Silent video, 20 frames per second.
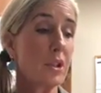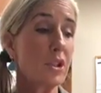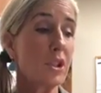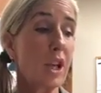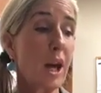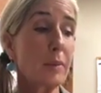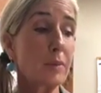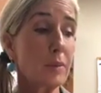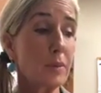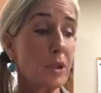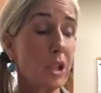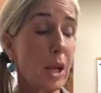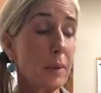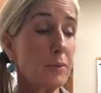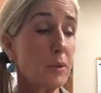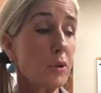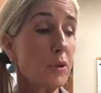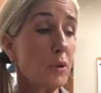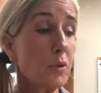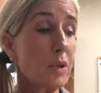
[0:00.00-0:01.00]

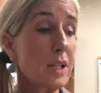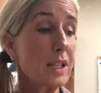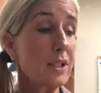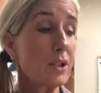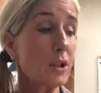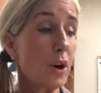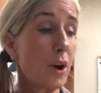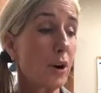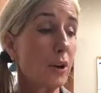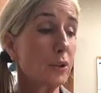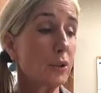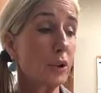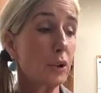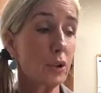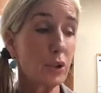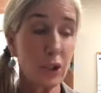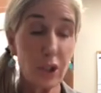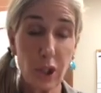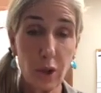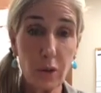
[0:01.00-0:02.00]
Chapter 3 is called
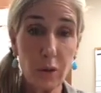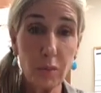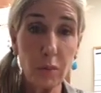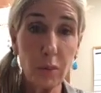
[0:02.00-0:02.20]
Show